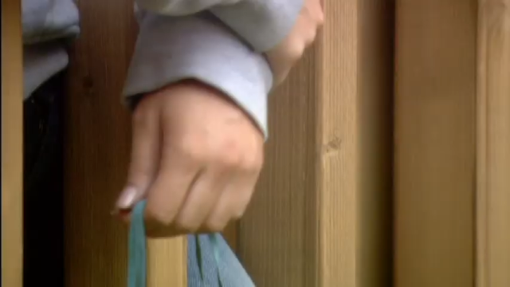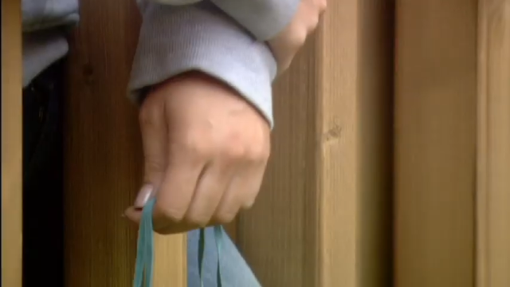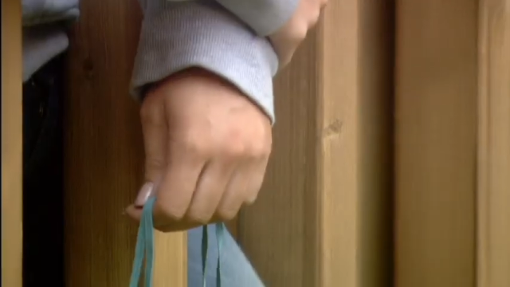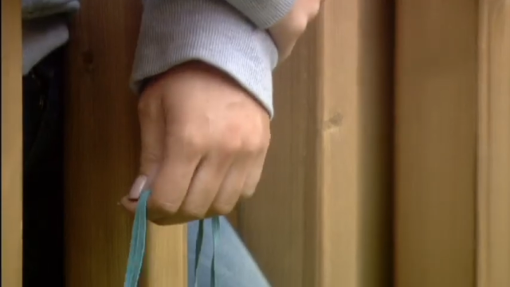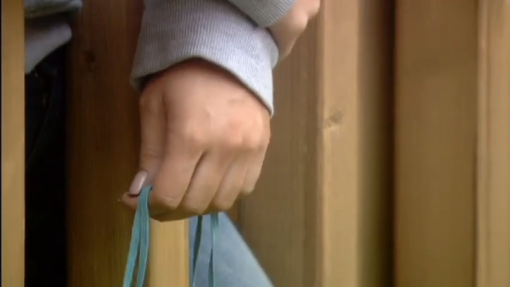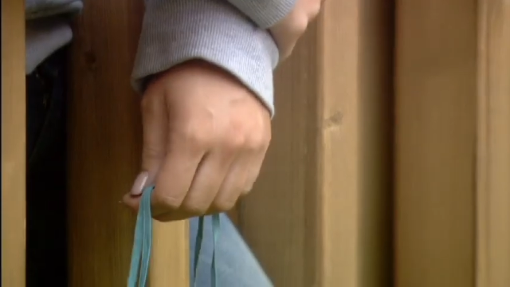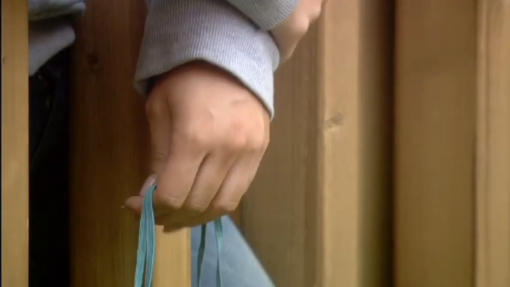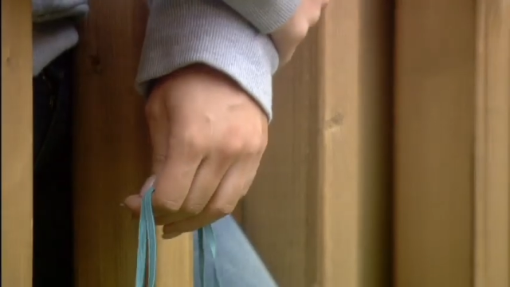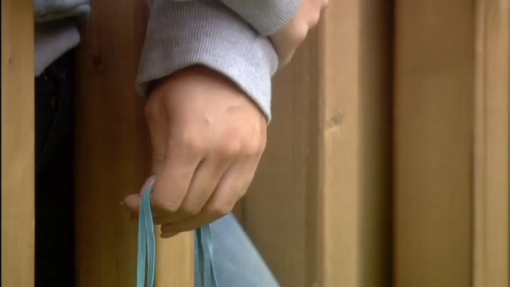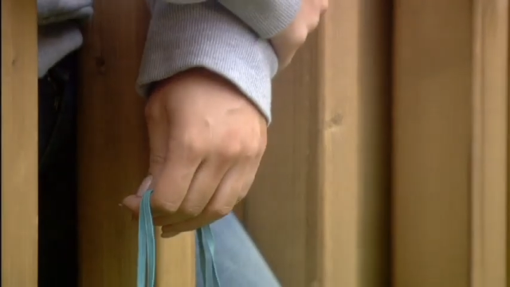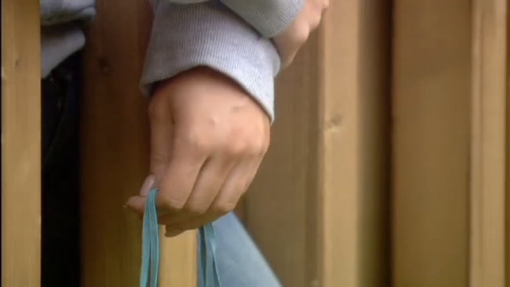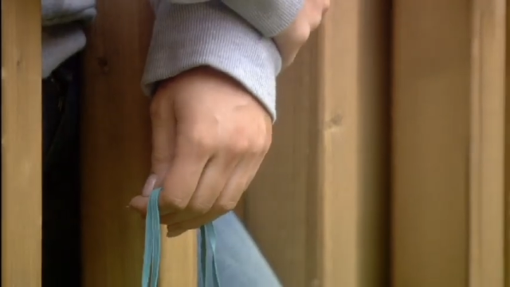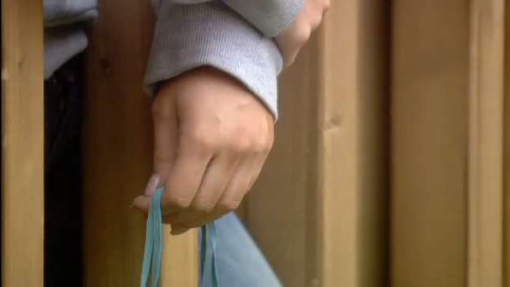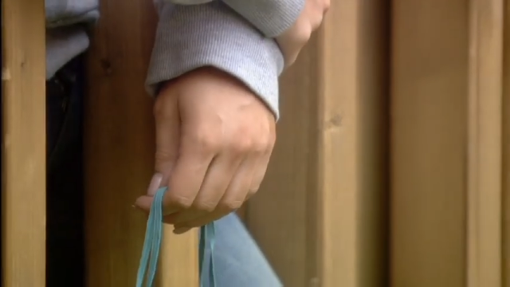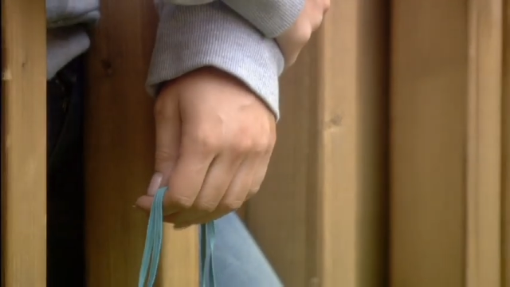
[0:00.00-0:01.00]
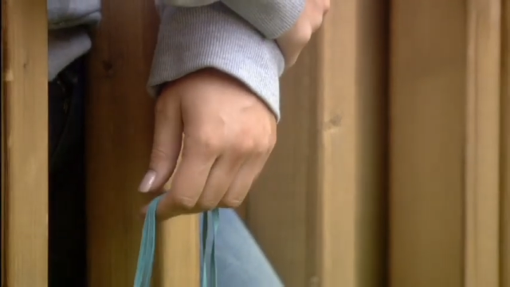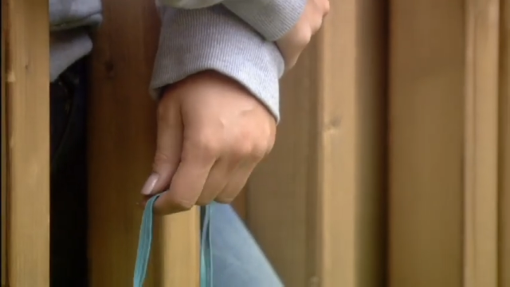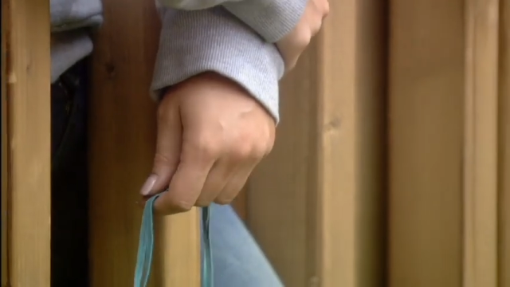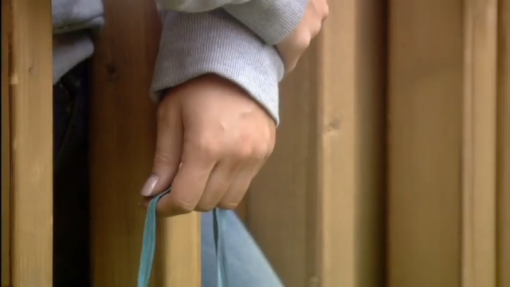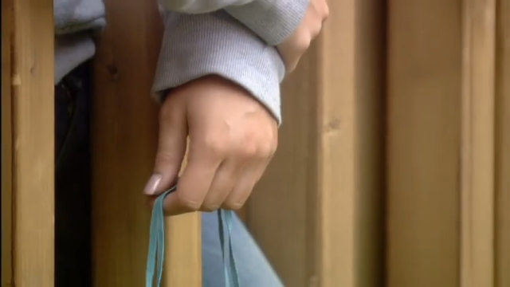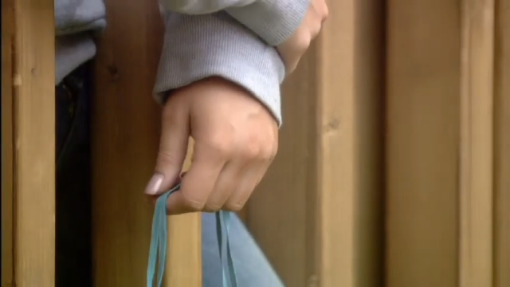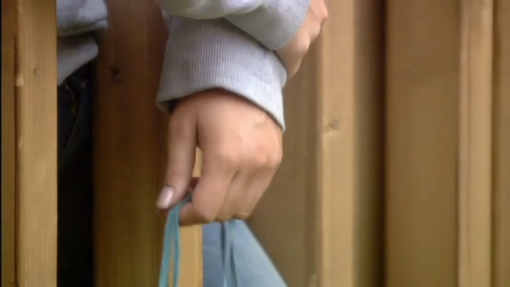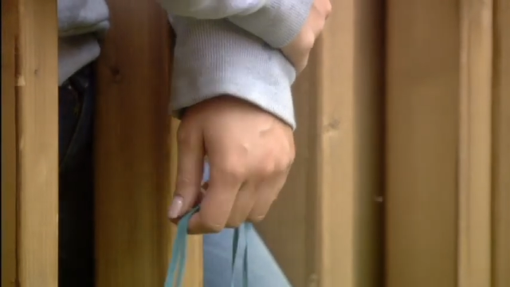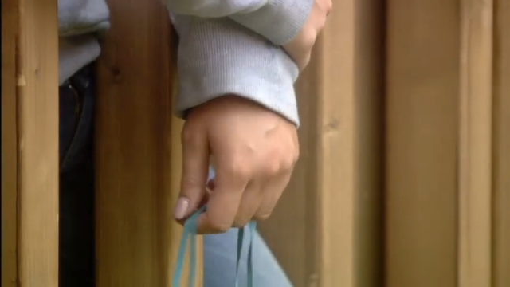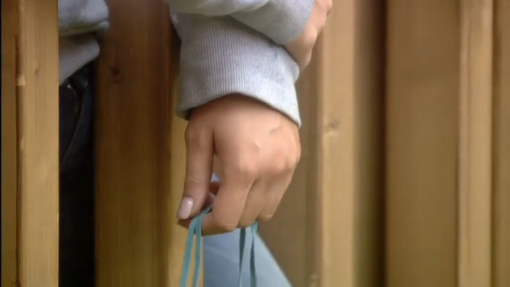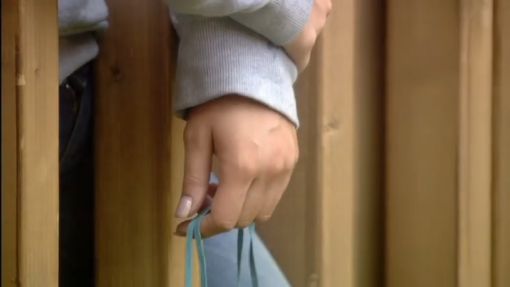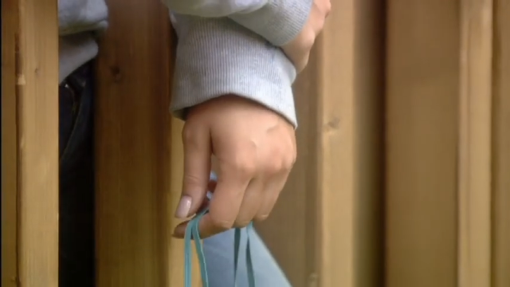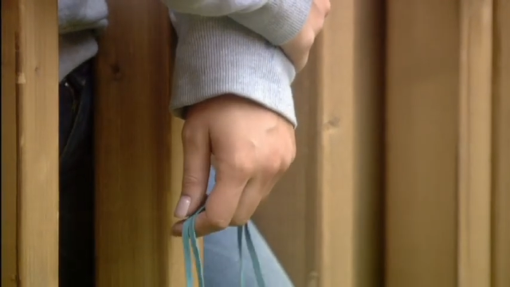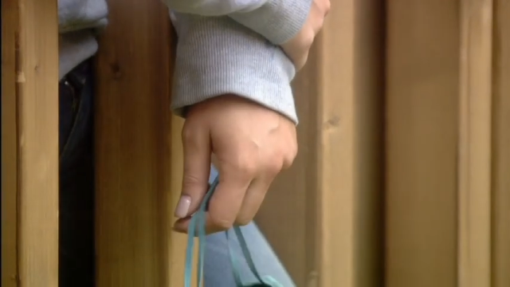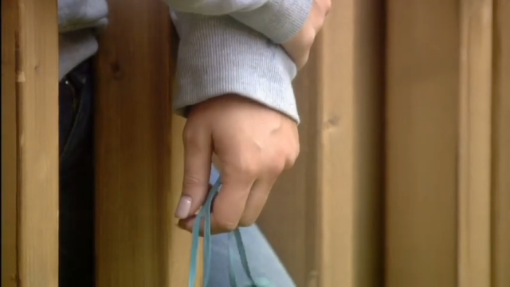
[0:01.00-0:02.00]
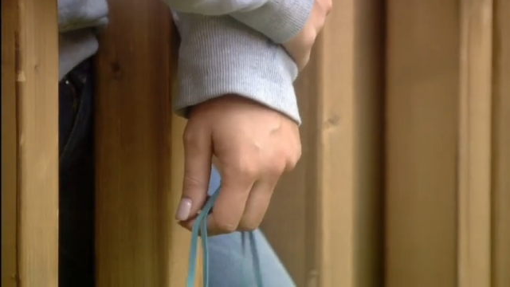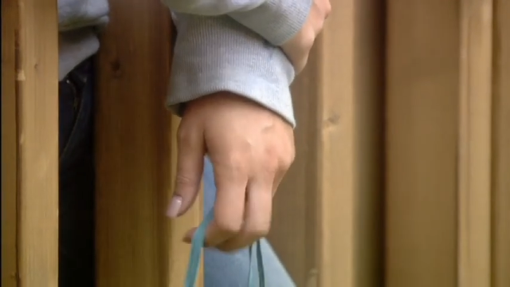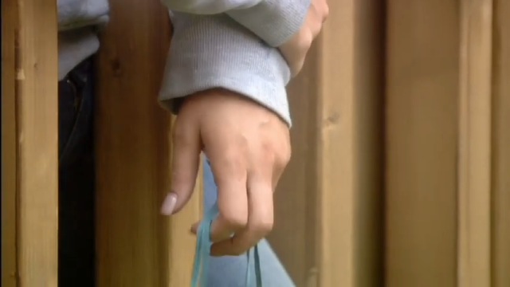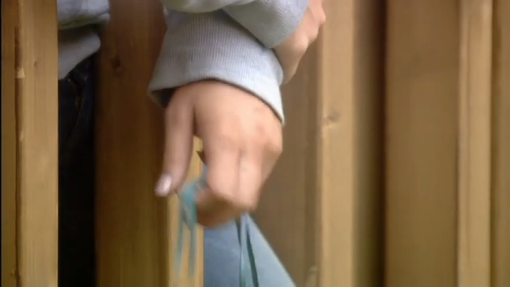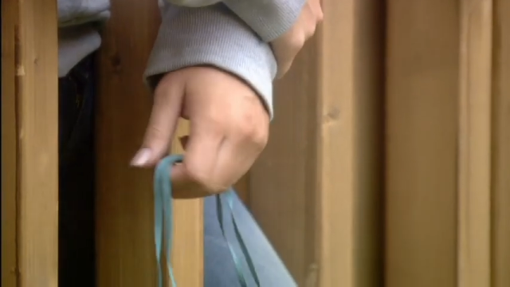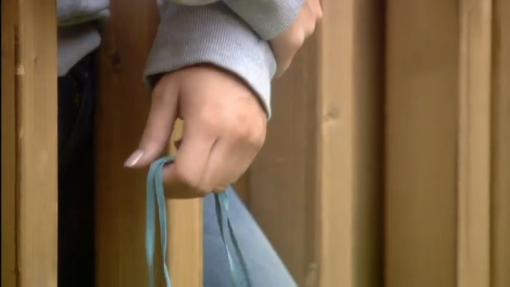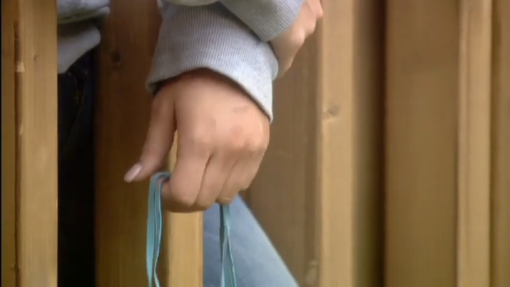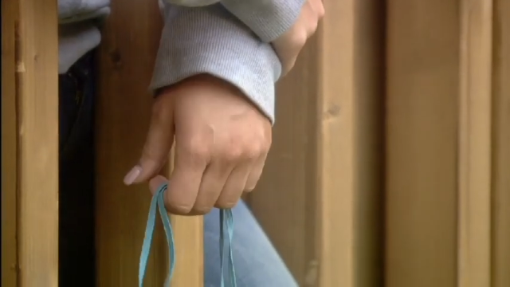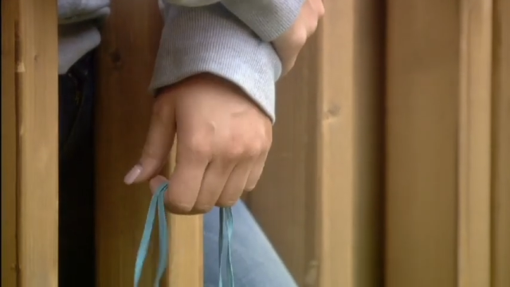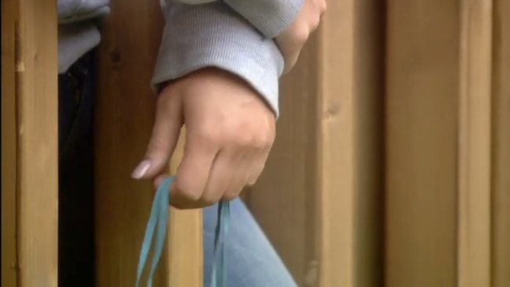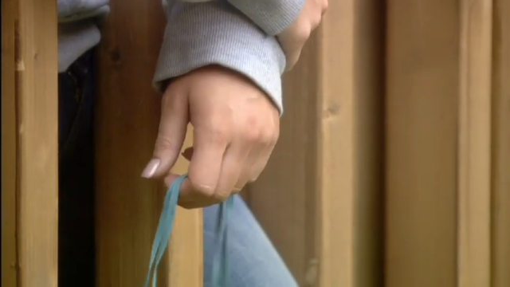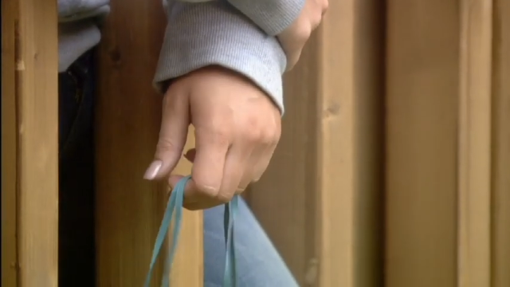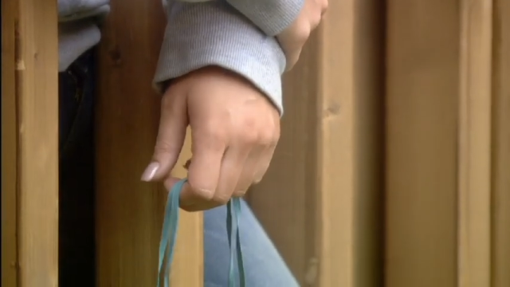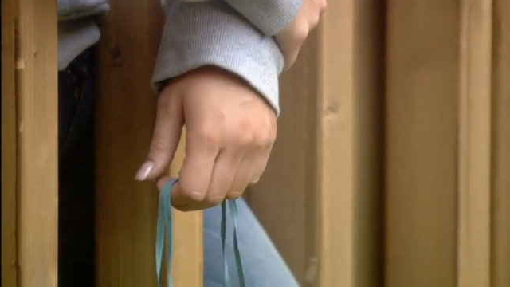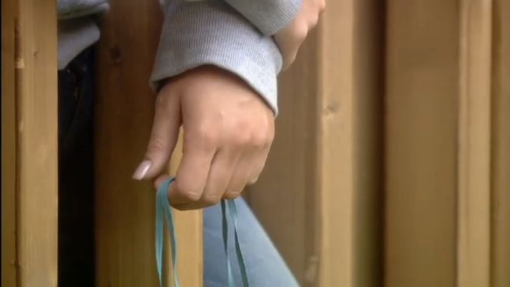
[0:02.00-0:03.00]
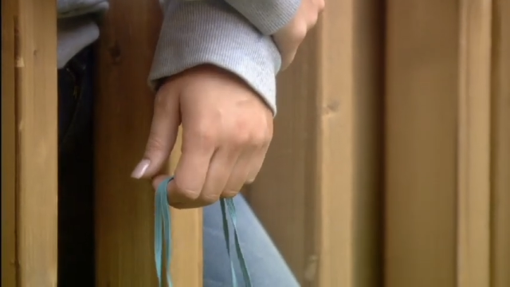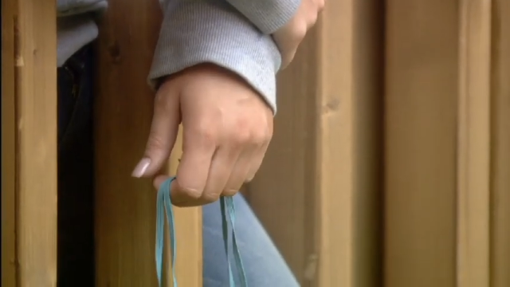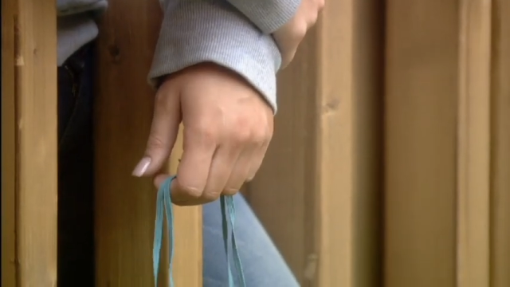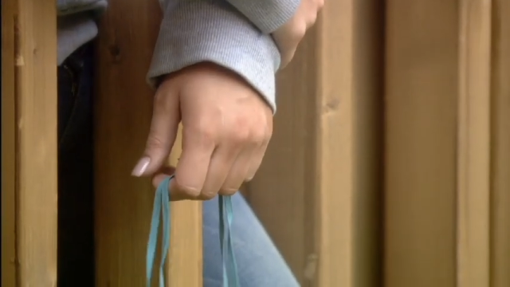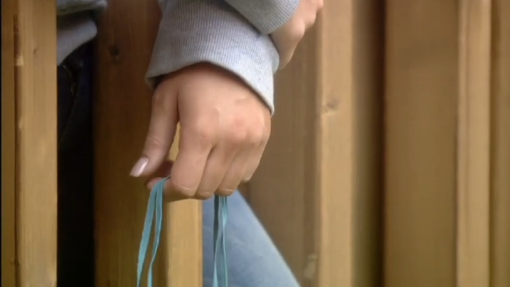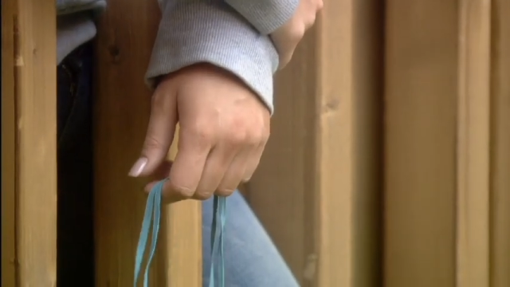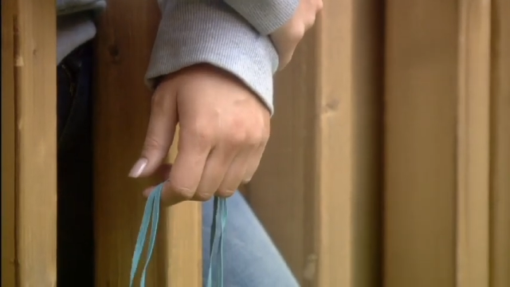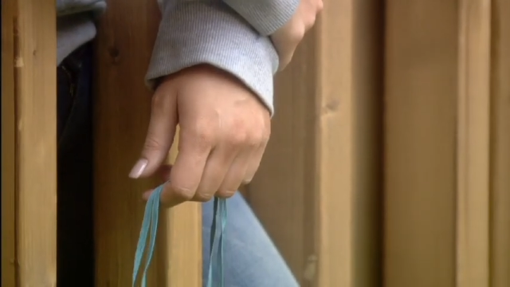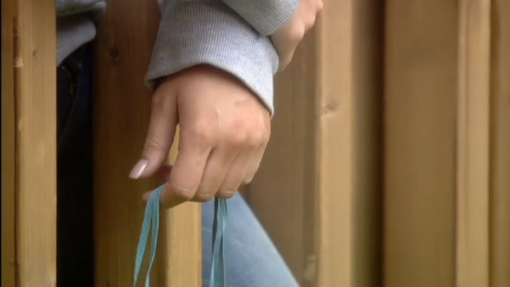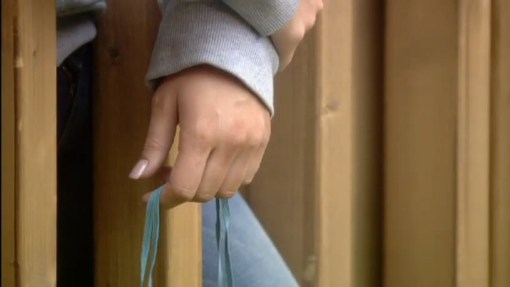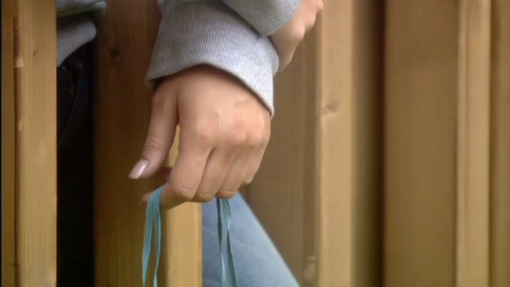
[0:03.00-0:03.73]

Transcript: No face is visible, so there are no lips to read.